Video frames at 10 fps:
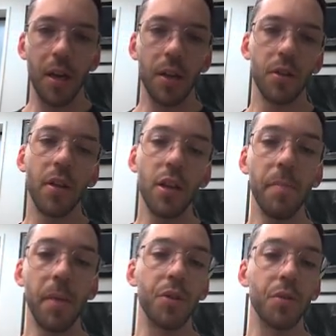So then you
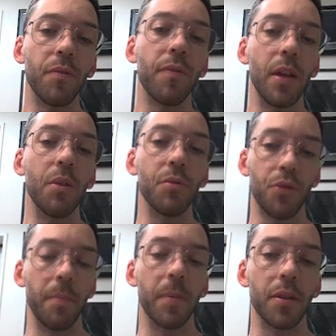might do field
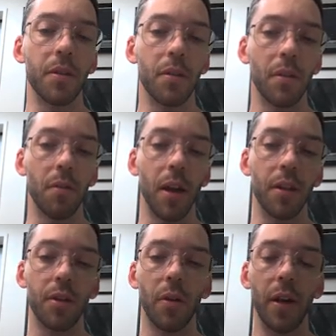treatment. Okay,
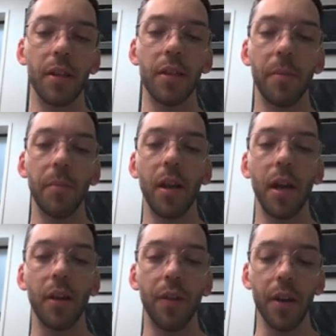so in someone
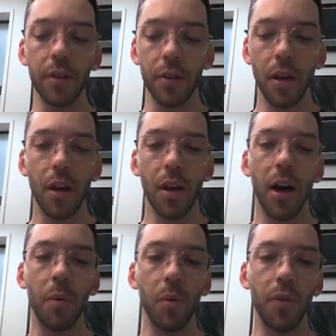like this,
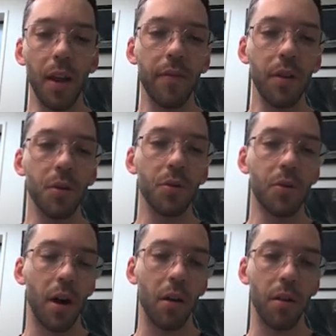I will never use
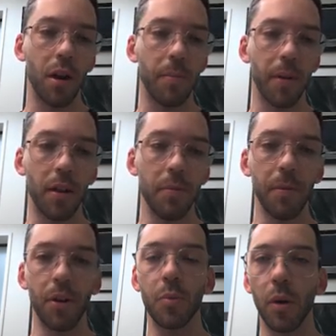cryotherapy
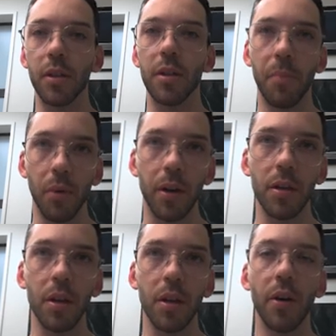because what's the point?
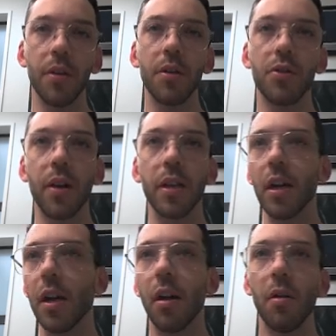You're going to treat
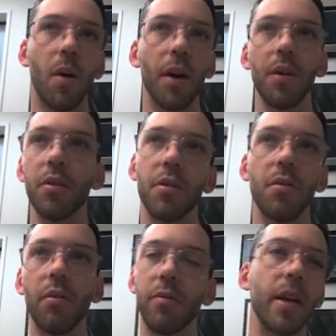1,
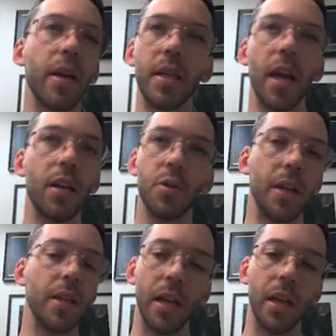2, 3, 10,
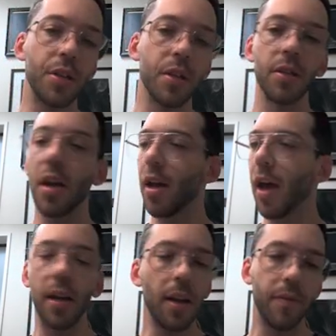20 lesions
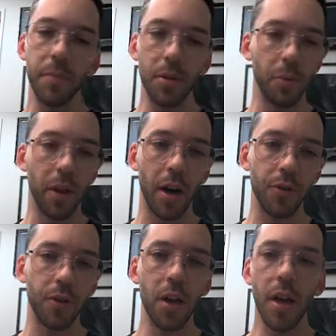and leave them still with
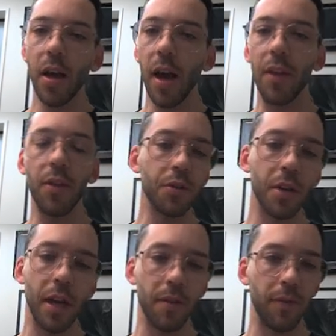100. And those
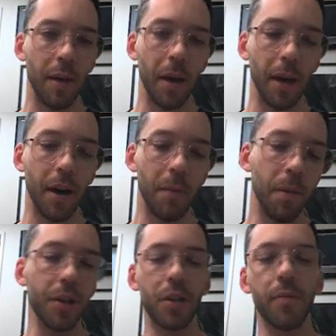are going to flare back up.
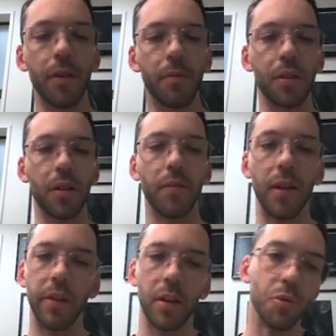Plus you run the risk of
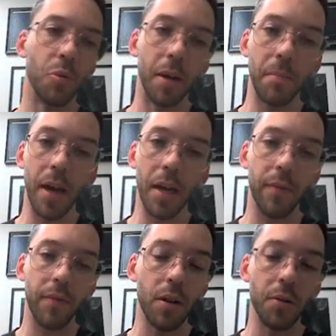leaving a little white mark
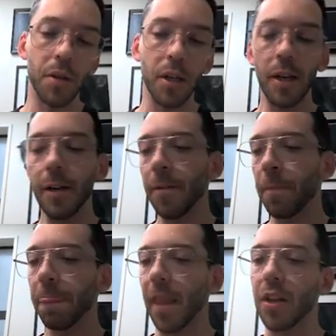if you use it
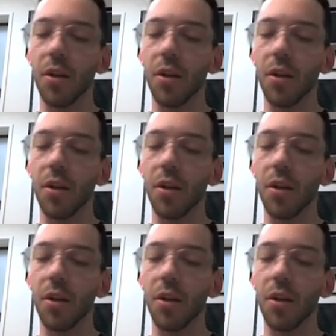and